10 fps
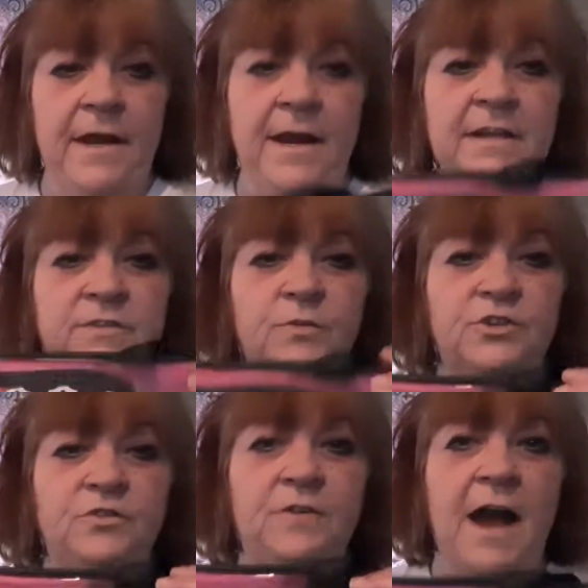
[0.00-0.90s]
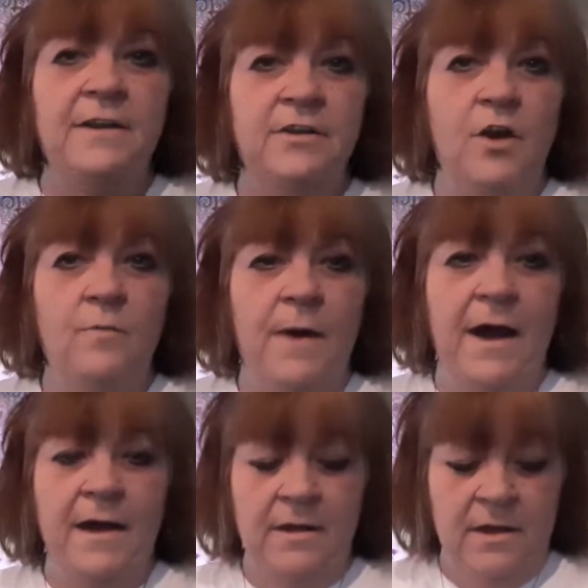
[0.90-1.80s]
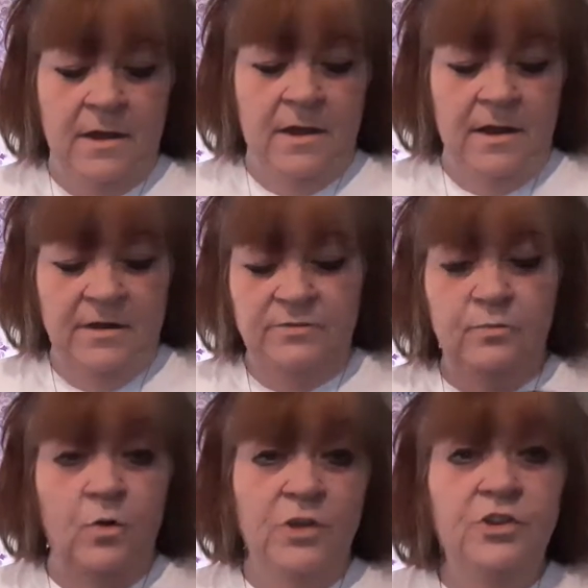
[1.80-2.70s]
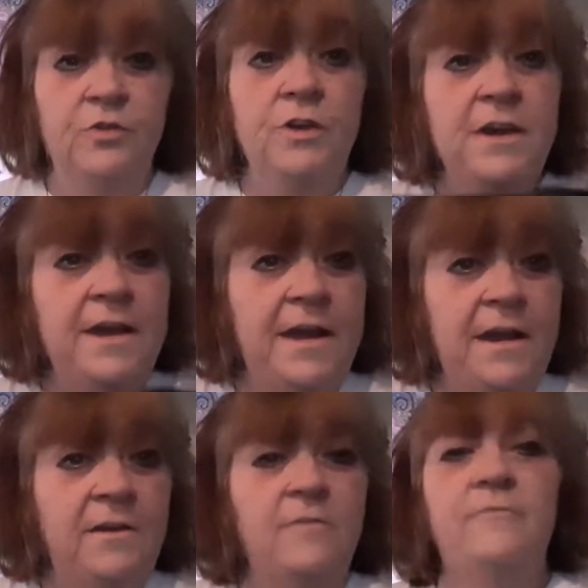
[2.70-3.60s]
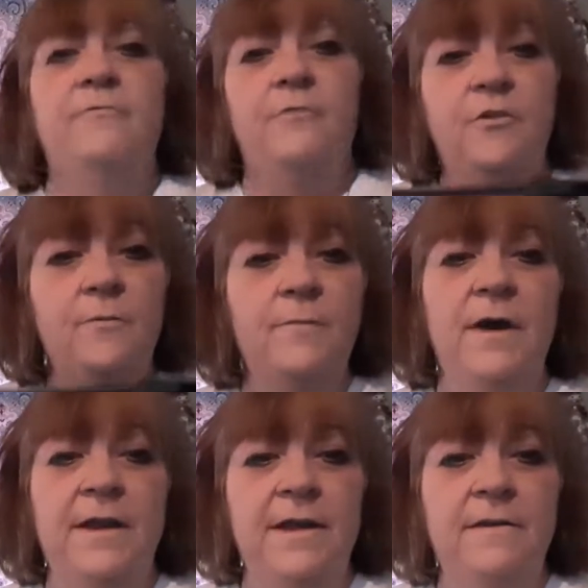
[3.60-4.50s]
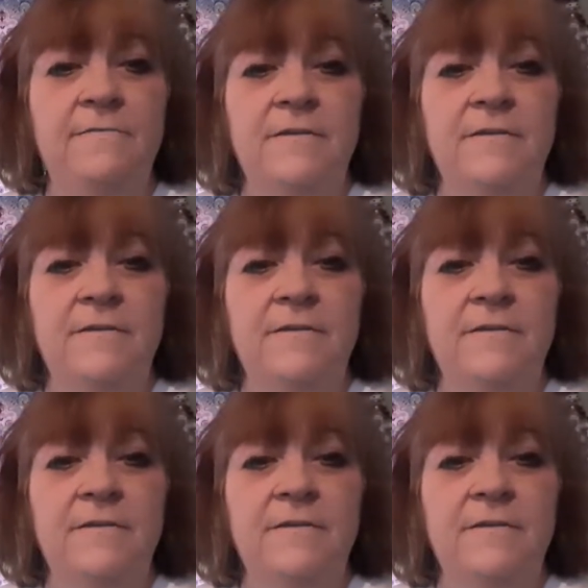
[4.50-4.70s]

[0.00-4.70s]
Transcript: And that's what you got to go by, is what you can get for your money.